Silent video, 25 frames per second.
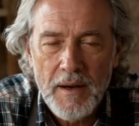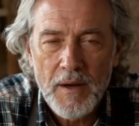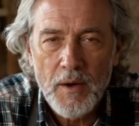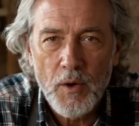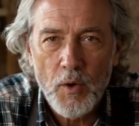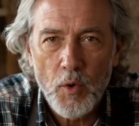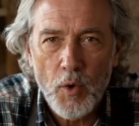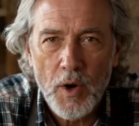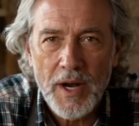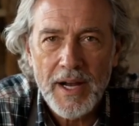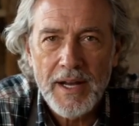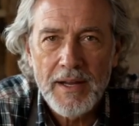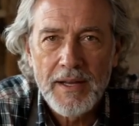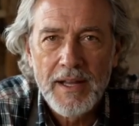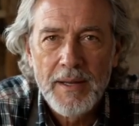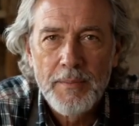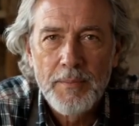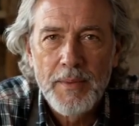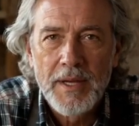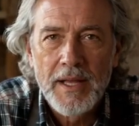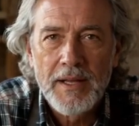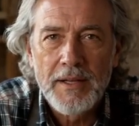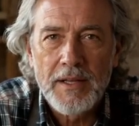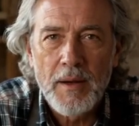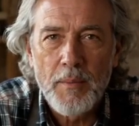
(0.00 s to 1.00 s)
quietly
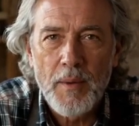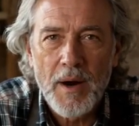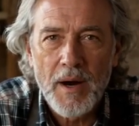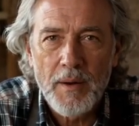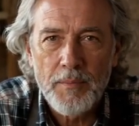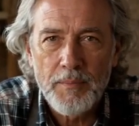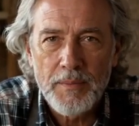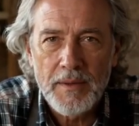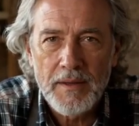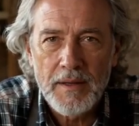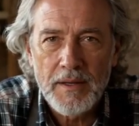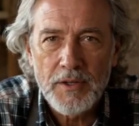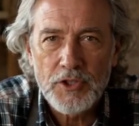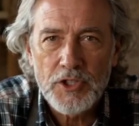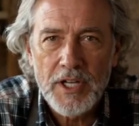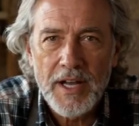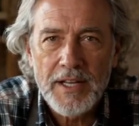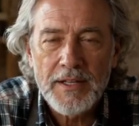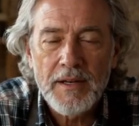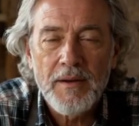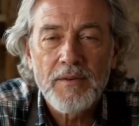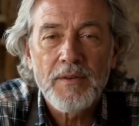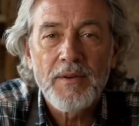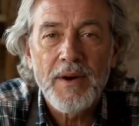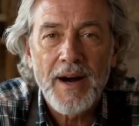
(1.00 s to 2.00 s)
pick them up, check
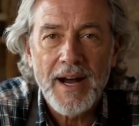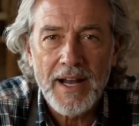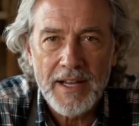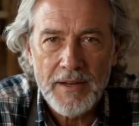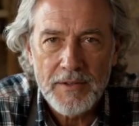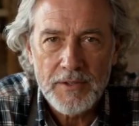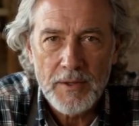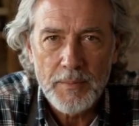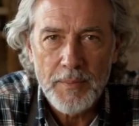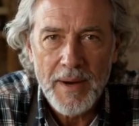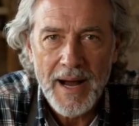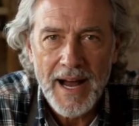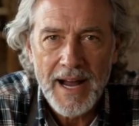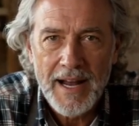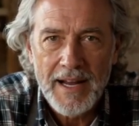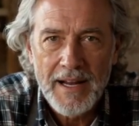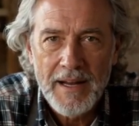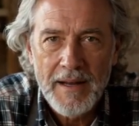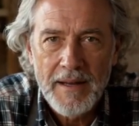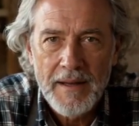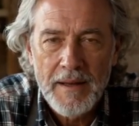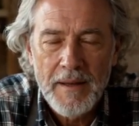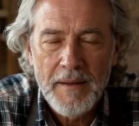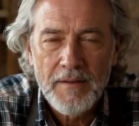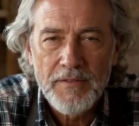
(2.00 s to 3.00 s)
the flat of the back,
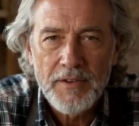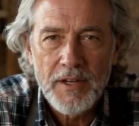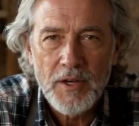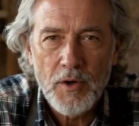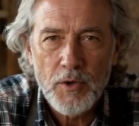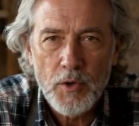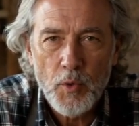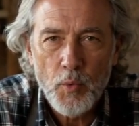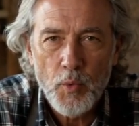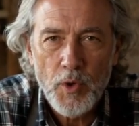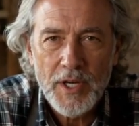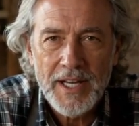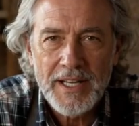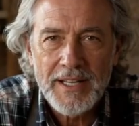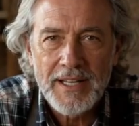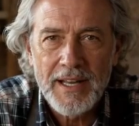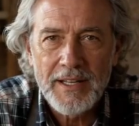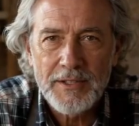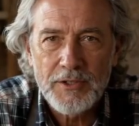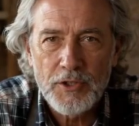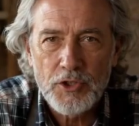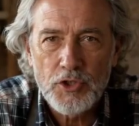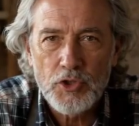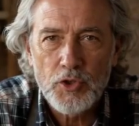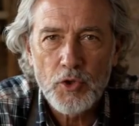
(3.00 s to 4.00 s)
feel the weight
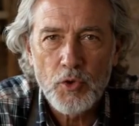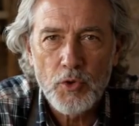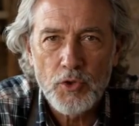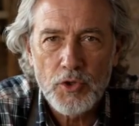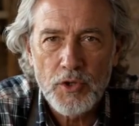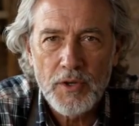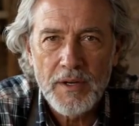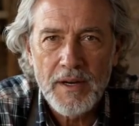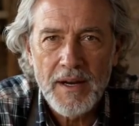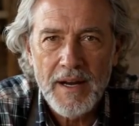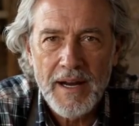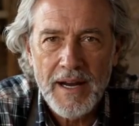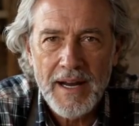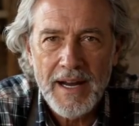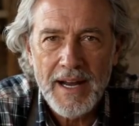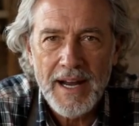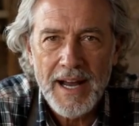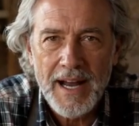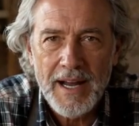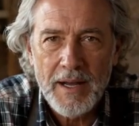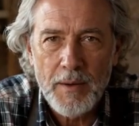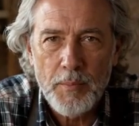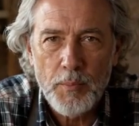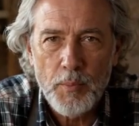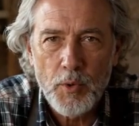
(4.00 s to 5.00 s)
at the shoulder,
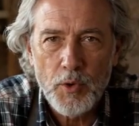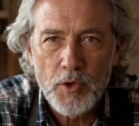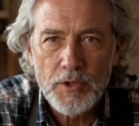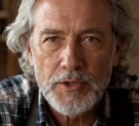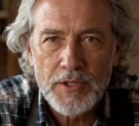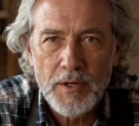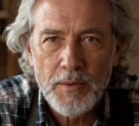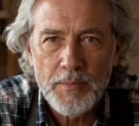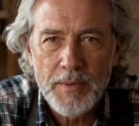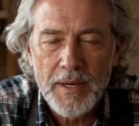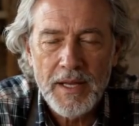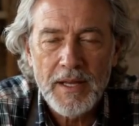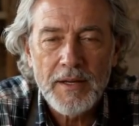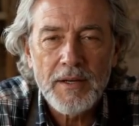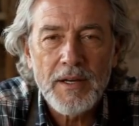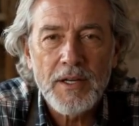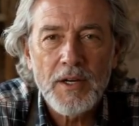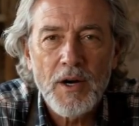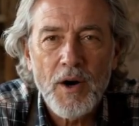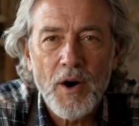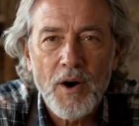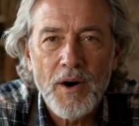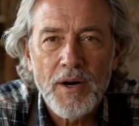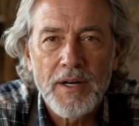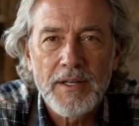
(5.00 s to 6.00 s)
and put them in the
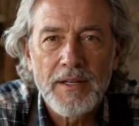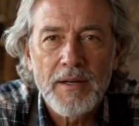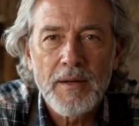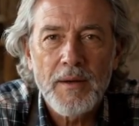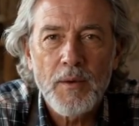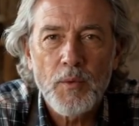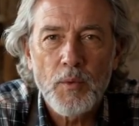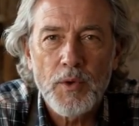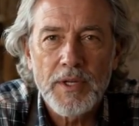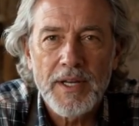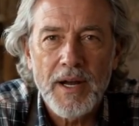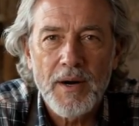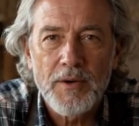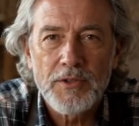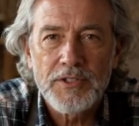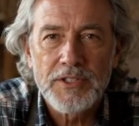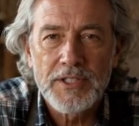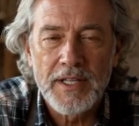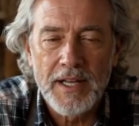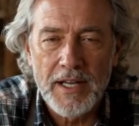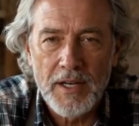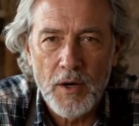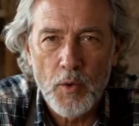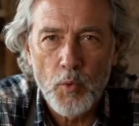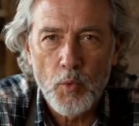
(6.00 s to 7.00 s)
cart without
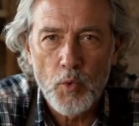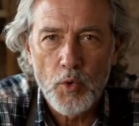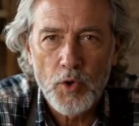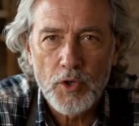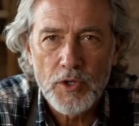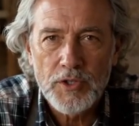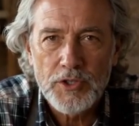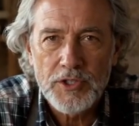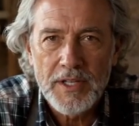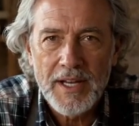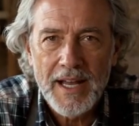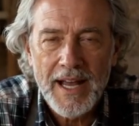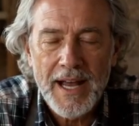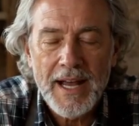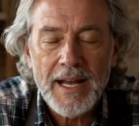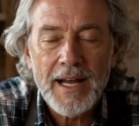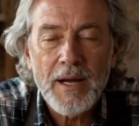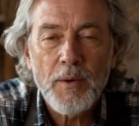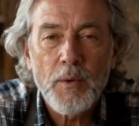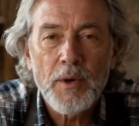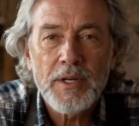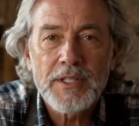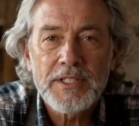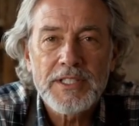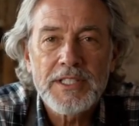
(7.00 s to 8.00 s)
saying a word to
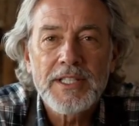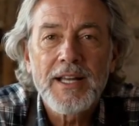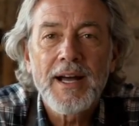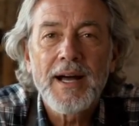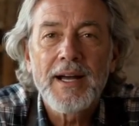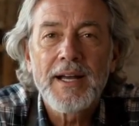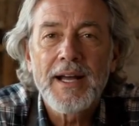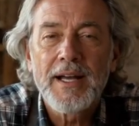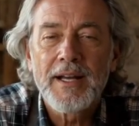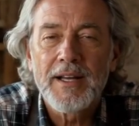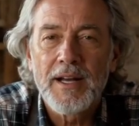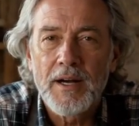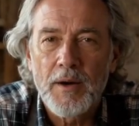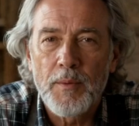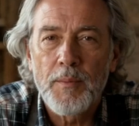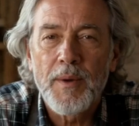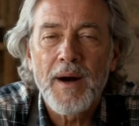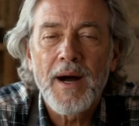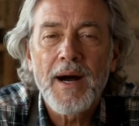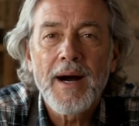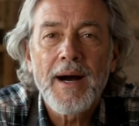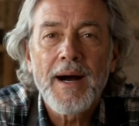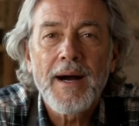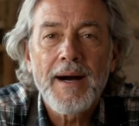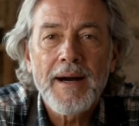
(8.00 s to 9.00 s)
anyone standing
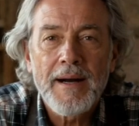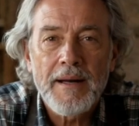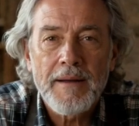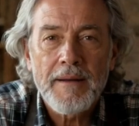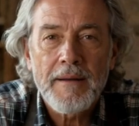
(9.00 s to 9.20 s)
nearby.